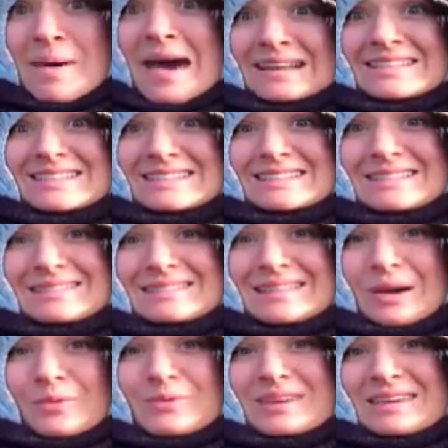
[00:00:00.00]
best
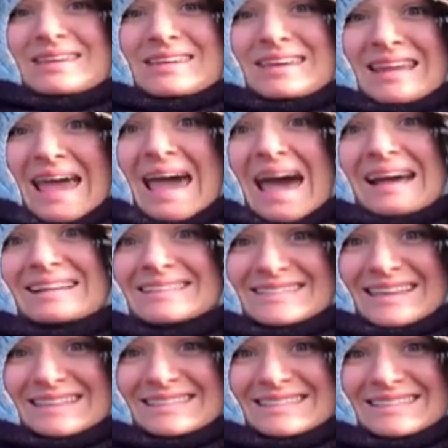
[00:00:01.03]
that we can
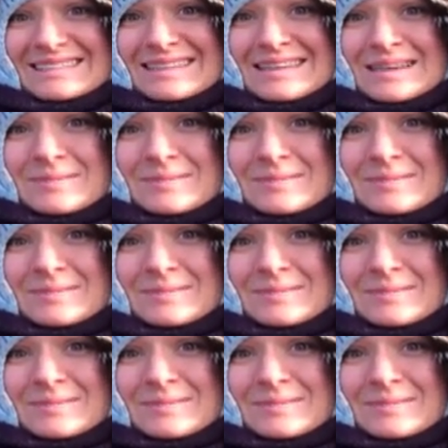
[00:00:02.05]
access,